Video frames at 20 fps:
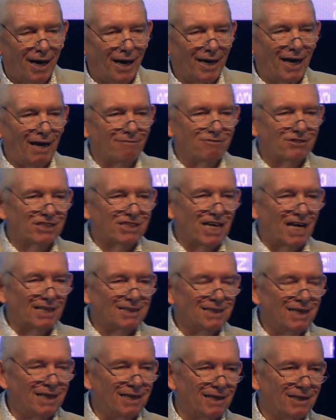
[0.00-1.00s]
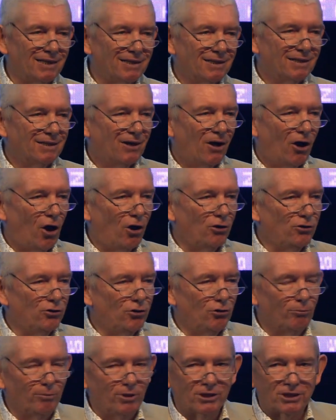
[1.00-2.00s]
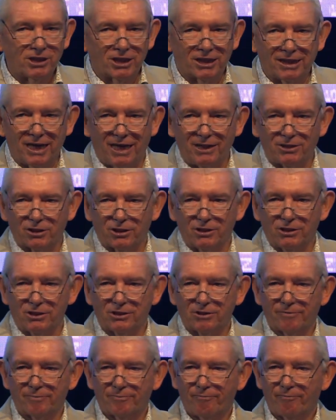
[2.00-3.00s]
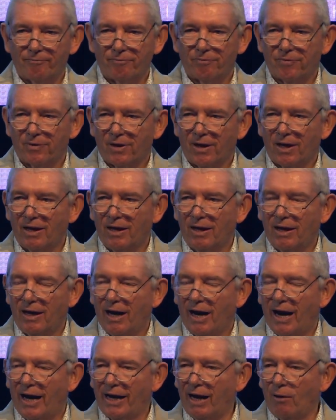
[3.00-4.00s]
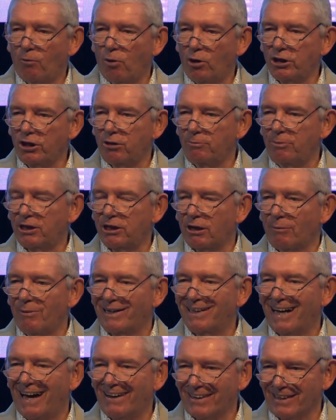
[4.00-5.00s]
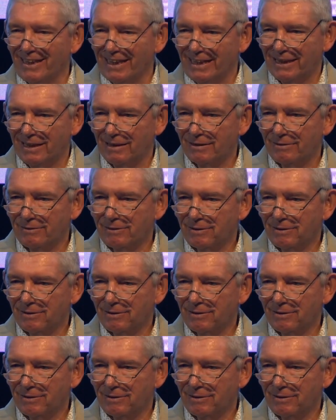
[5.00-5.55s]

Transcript: And I've sat here on numerous occasions, and I wanted to become a Catholic.